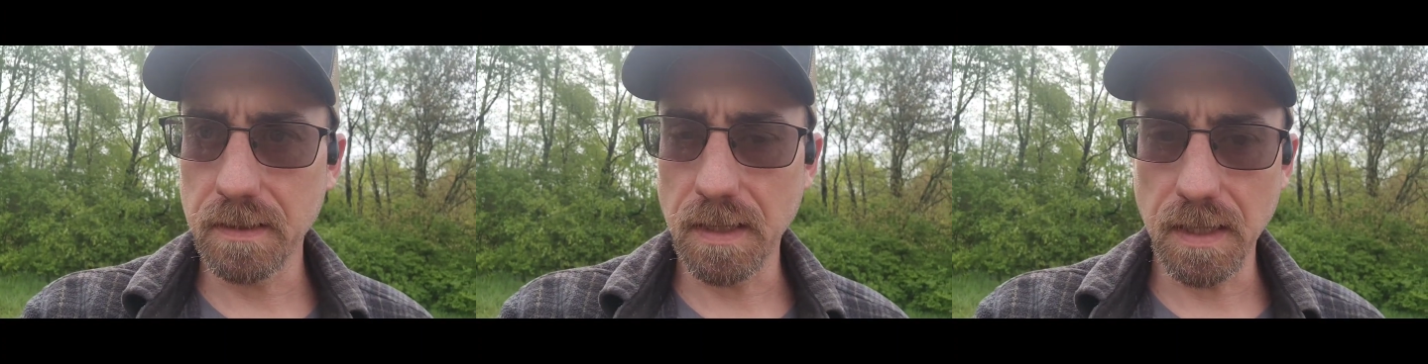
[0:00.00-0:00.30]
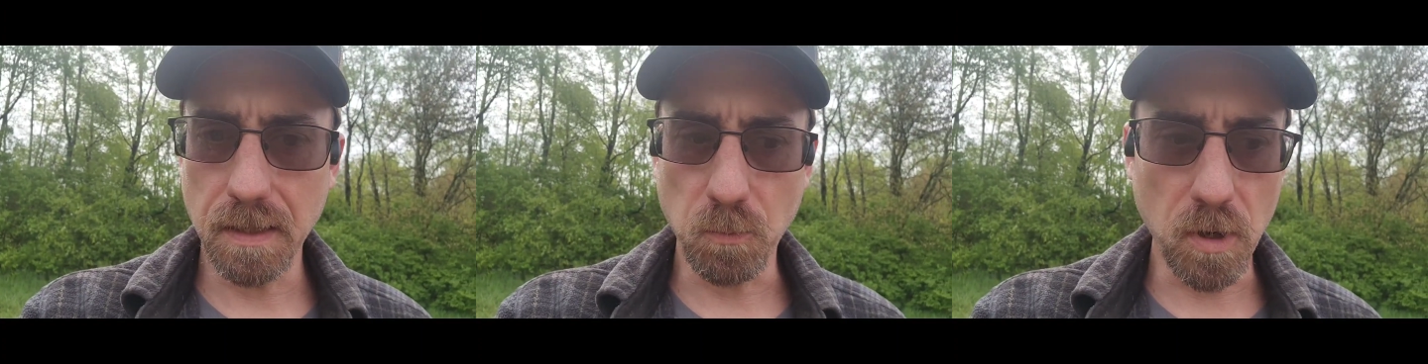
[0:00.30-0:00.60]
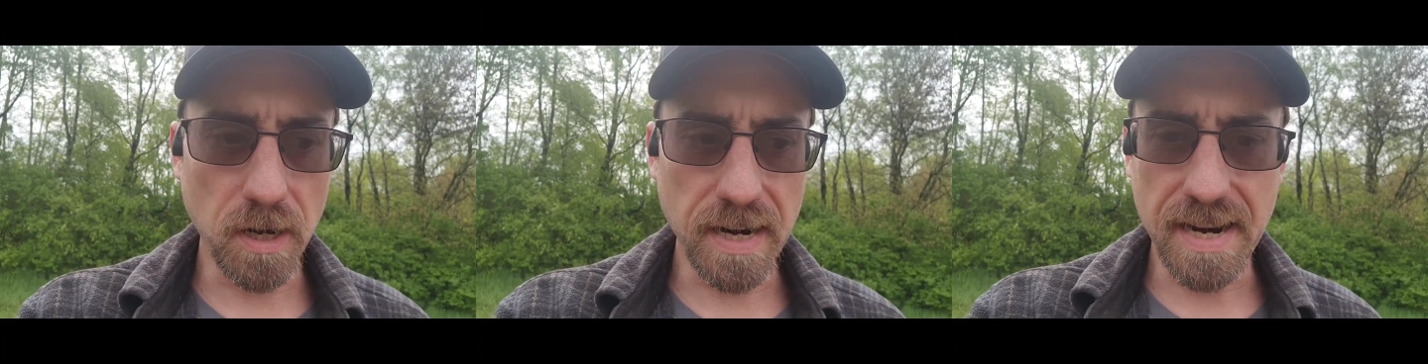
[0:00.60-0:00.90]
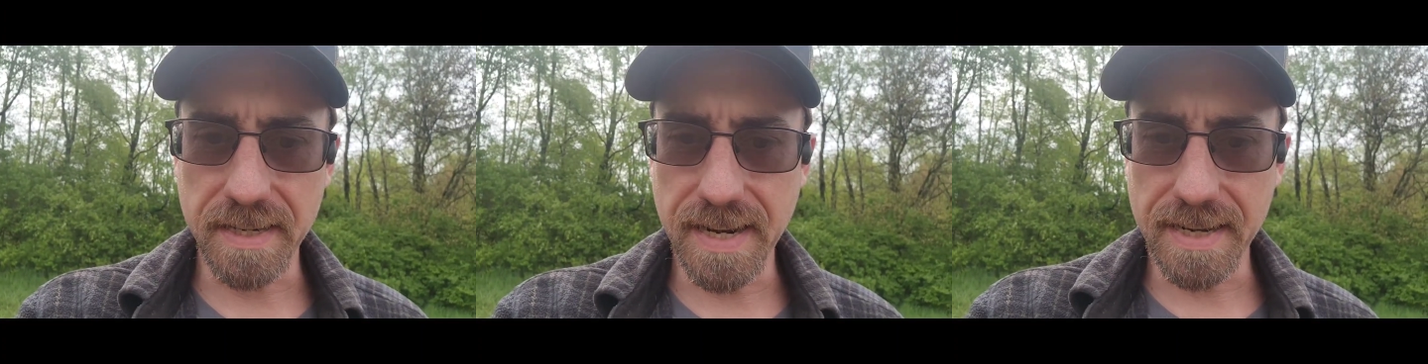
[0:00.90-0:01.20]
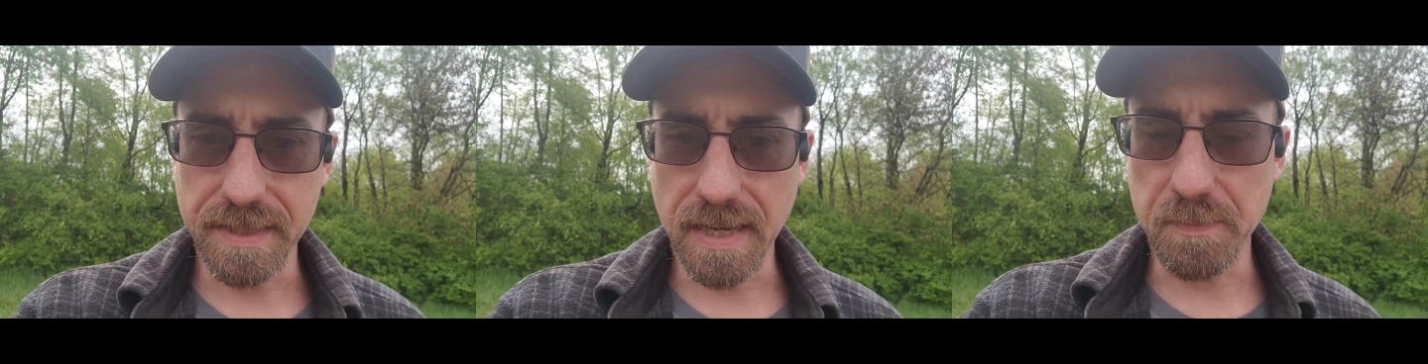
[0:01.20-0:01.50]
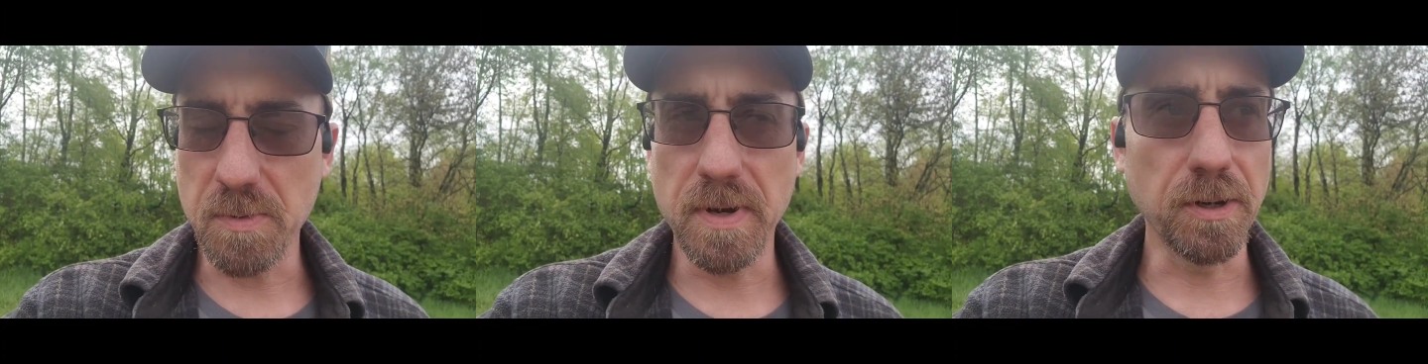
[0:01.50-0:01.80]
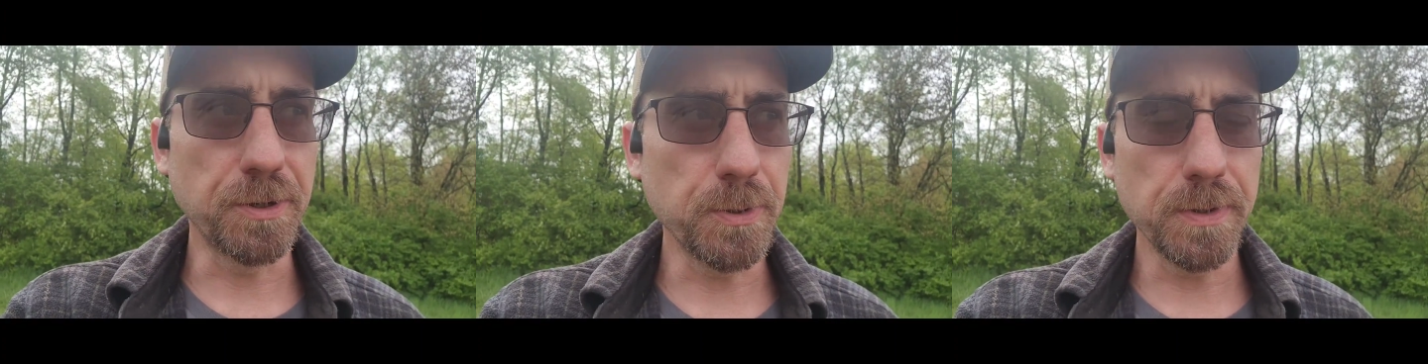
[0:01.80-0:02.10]
Uh, I'm running out of days that I'm gonna be
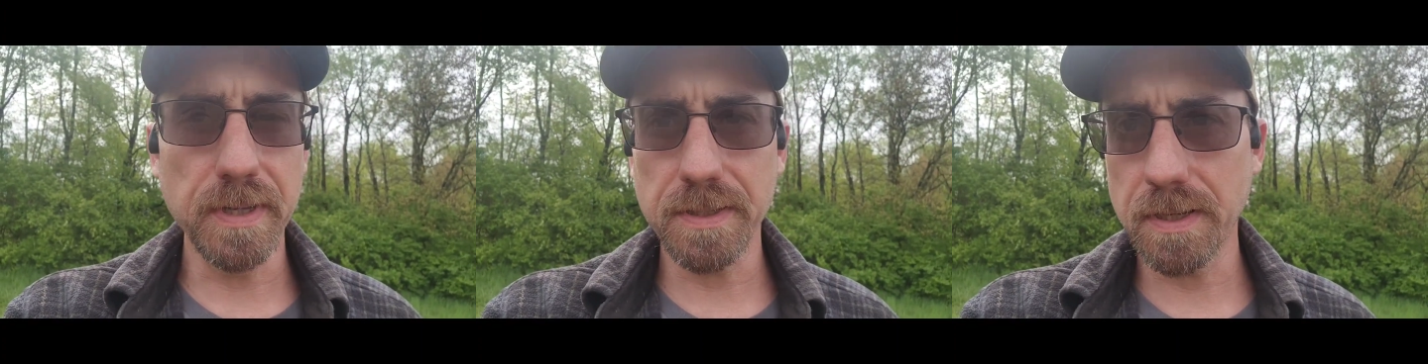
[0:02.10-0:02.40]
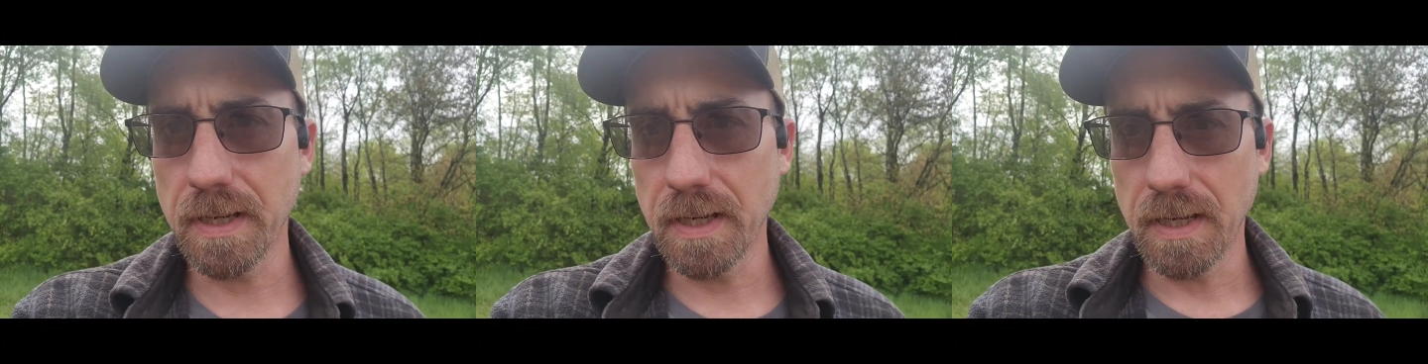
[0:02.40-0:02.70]
able to do this.